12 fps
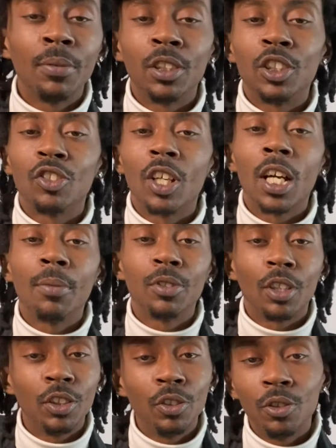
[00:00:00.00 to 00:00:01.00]
Subscribe to our
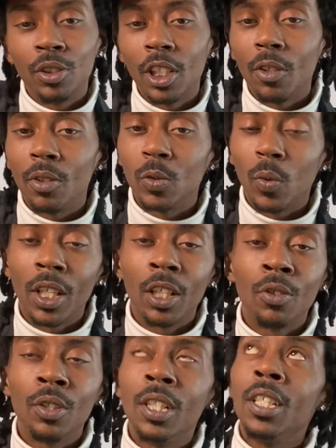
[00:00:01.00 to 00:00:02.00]
YouTube channel as well.